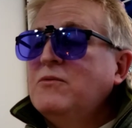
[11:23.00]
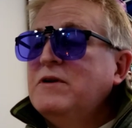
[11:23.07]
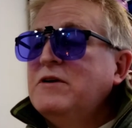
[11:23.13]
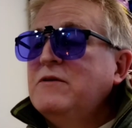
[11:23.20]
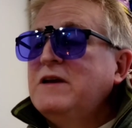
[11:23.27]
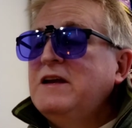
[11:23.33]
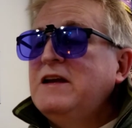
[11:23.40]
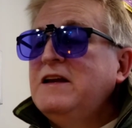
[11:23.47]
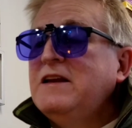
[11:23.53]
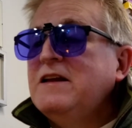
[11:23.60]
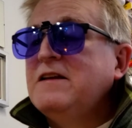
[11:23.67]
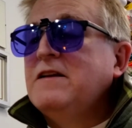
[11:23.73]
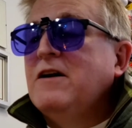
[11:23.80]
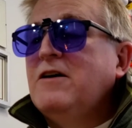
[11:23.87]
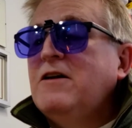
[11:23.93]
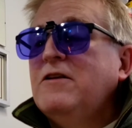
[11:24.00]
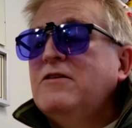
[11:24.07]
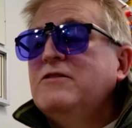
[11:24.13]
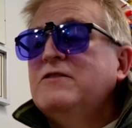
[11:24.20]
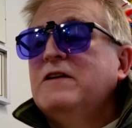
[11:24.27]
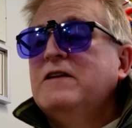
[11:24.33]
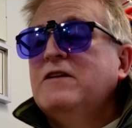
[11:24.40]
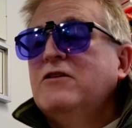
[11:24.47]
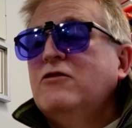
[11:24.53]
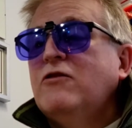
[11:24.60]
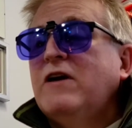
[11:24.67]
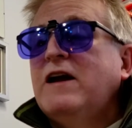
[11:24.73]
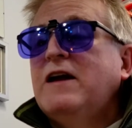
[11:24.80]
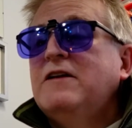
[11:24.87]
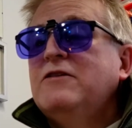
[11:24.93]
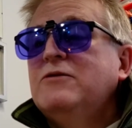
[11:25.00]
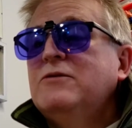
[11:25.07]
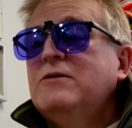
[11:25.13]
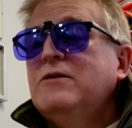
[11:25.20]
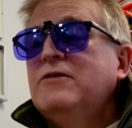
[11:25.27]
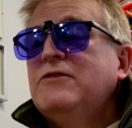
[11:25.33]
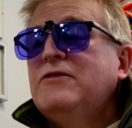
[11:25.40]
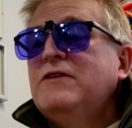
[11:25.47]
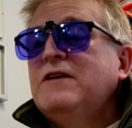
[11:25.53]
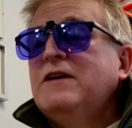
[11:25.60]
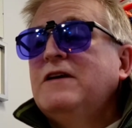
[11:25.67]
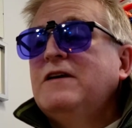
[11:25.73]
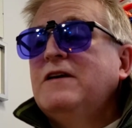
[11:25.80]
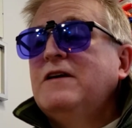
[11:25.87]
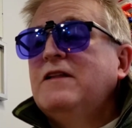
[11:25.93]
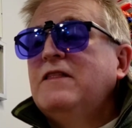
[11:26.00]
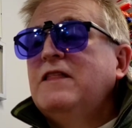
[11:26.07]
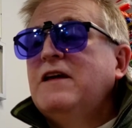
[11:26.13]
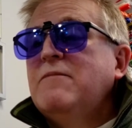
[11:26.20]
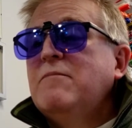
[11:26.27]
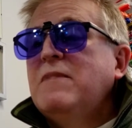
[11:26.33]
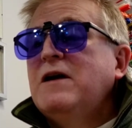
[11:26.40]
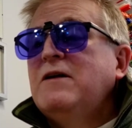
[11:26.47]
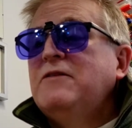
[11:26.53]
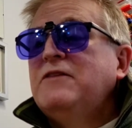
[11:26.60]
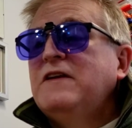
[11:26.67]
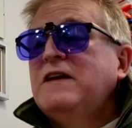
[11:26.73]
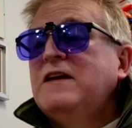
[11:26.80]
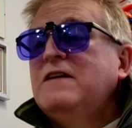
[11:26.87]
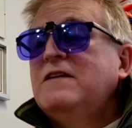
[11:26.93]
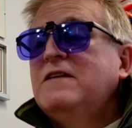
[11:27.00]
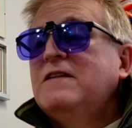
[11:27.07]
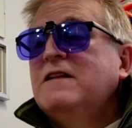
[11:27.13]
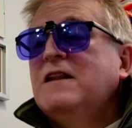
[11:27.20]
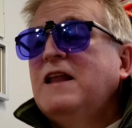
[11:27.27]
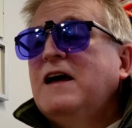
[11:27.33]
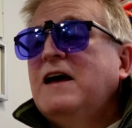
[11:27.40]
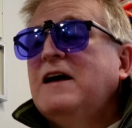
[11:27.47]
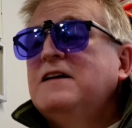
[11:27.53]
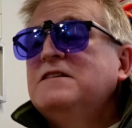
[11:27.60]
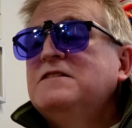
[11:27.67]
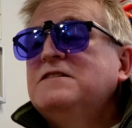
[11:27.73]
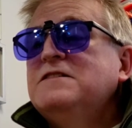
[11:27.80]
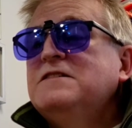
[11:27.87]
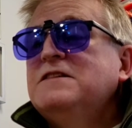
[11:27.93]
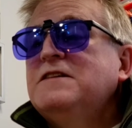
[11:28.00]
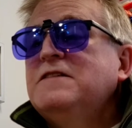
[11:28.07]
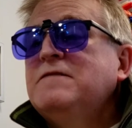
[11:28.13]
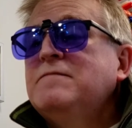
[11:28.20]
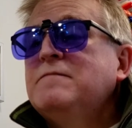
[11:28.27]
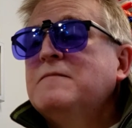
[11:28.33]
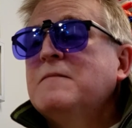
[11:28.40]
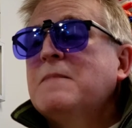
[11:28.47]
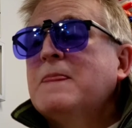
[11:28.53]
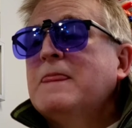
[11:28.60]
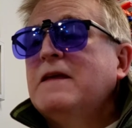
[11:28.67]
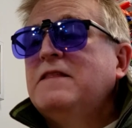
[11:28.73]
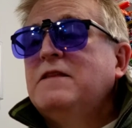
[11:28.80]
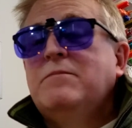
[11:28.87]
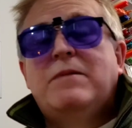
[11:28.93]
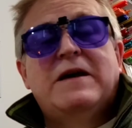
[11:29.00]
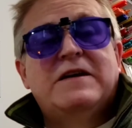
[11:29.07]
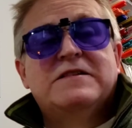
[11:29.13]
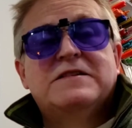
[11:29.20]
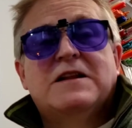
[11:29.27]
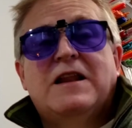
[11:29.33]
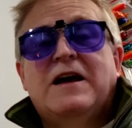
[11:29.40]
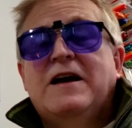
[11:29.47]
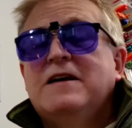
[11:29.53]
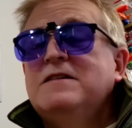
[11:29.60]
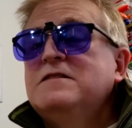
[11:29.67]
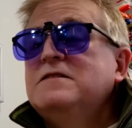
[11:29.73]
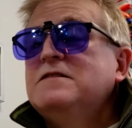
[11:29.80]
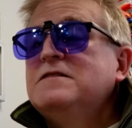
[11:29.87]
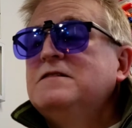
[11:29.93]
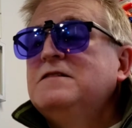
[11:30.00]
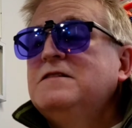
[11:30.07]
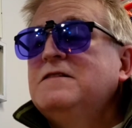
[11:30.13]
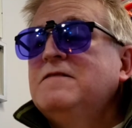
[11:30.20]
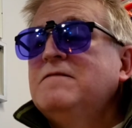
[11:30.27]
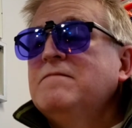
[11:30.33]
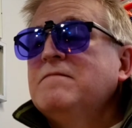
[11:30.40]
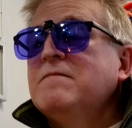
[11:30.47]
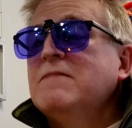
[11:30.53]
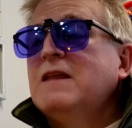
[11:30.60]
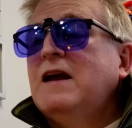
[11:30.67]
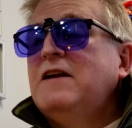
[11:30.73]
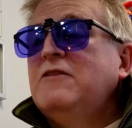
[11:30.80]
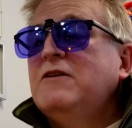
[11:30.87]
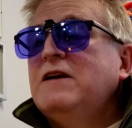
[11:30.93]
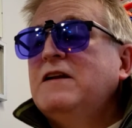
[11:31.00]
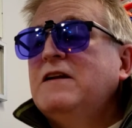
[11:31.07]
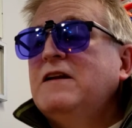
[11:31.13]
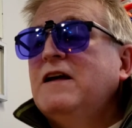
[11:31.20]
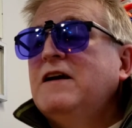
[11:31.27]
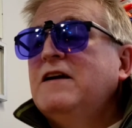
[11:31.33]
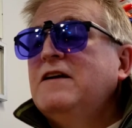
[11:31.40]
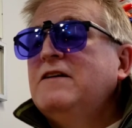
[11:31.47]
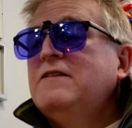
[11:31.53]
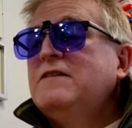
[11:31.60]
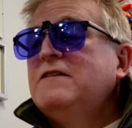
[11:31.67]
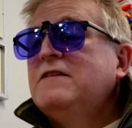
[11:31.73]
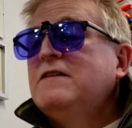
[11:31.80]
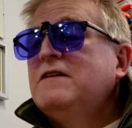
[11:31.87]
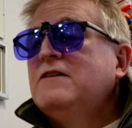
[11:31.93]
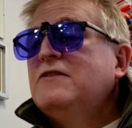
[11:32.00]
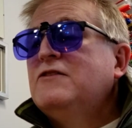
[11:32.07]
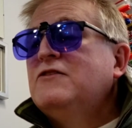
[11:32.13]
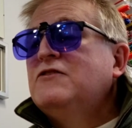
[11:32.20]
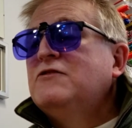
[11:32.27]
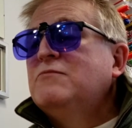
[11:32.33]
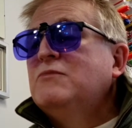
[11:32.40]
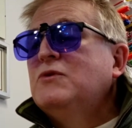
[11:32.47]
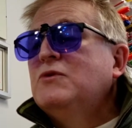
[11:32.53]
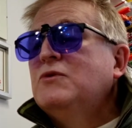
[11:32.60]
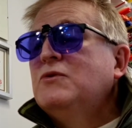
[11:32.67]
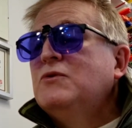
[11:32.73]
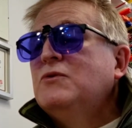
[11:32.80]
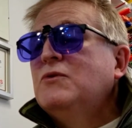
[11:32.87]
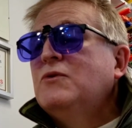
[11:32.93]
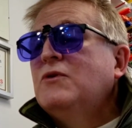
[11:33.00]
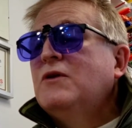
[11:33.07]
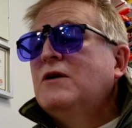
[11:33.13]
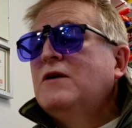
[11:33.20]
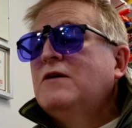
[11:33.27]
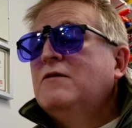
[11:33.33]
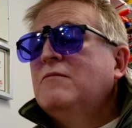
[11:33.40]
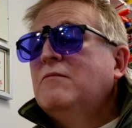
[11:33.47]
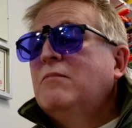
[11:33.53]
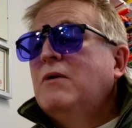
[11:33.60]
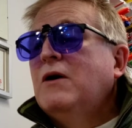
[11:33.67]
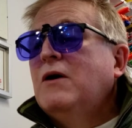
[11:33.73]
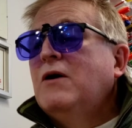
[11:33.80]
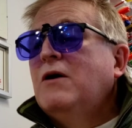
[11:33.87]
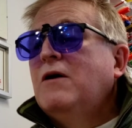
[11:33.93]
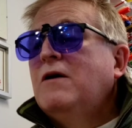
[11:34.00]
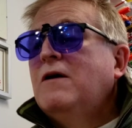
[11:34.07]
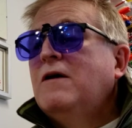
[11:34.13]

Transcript: when you heat it, all those little granules, they melt into the glass, the base glass, and you get a nice smooth ball.